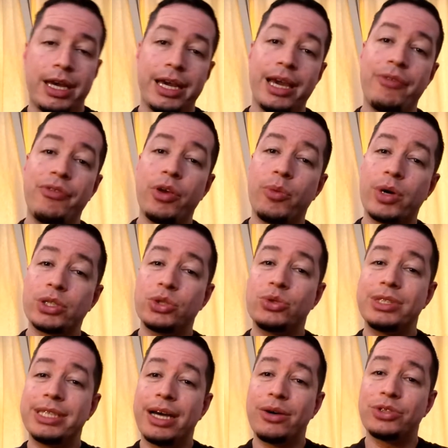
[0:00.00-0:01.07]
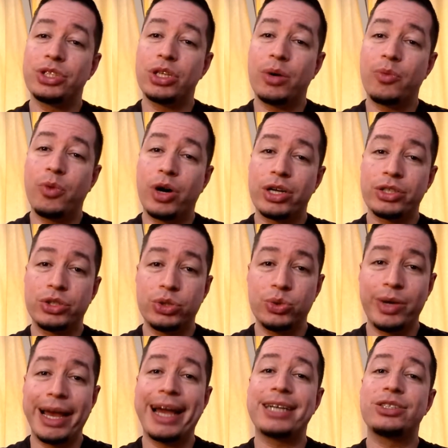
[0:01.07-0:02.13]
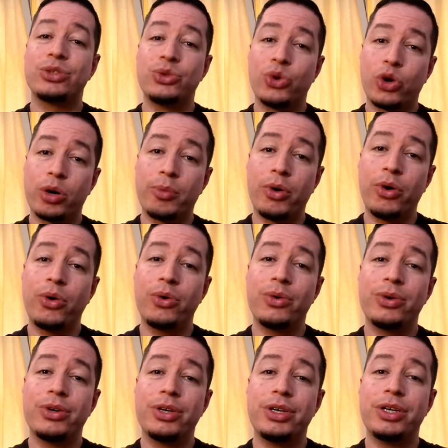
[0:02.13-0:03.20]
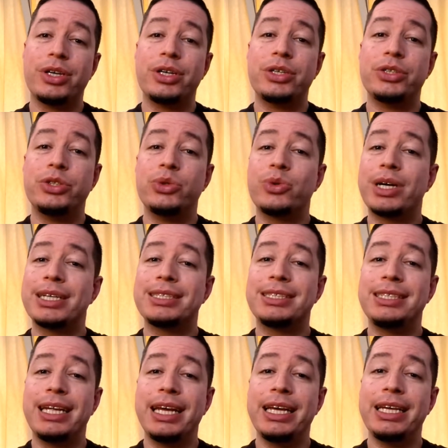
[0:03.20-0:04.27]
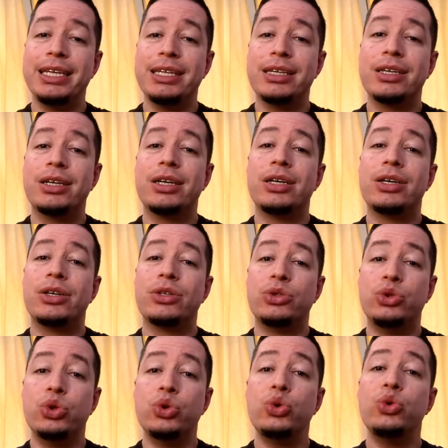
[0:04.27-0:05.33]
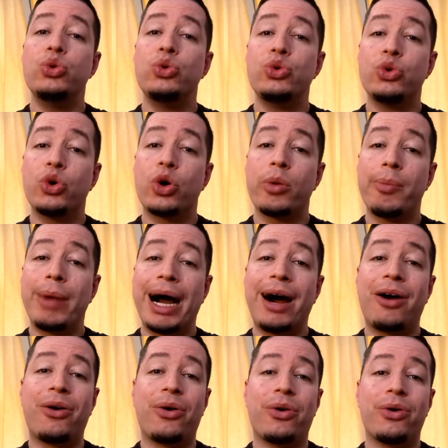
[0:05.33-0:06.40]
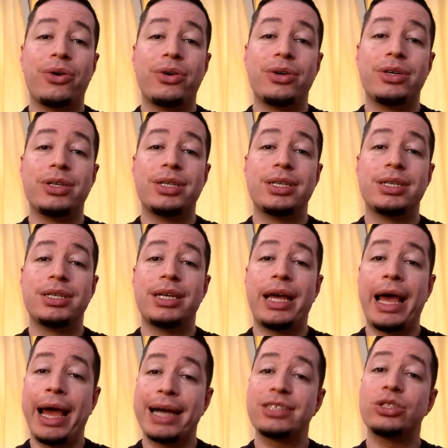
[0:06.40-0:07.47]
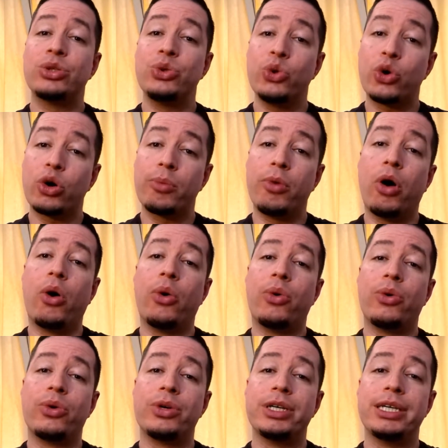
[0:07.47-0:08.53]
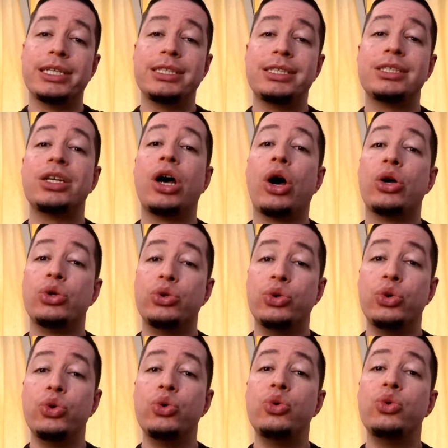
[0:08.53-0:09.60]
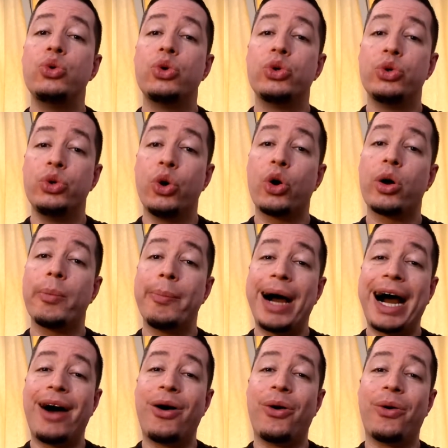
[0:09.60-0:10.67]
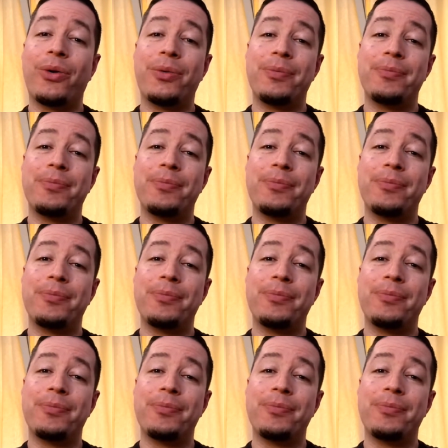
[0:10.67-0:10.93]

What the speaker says: If you want to tell someone to act normal, you can say doe normaal. Act normal is doe normaal.